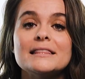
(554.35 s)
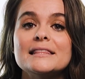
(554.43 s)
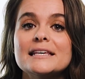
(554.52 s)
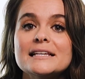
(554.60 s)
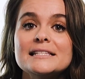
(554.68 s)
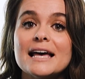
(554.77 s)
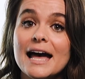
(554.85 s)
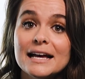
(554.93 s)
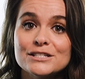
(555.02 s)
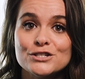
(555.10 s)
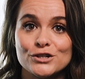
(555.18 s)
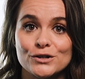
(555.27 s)
This
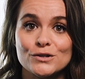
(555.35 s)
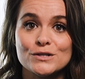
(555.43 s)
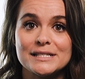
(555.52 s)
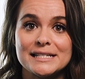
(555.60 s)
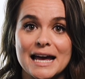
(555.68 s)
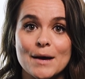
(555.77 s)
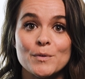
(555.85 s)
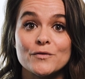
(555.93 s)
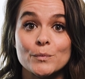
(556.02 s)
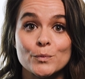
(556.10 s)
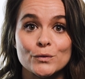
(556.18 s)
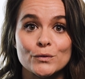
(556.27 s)
external stamp of
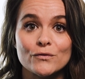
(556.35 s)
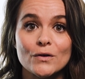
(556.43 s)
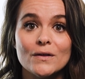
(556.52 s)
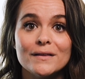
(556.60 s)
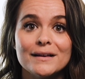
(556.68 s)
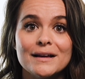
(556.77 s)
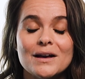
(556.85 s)
approval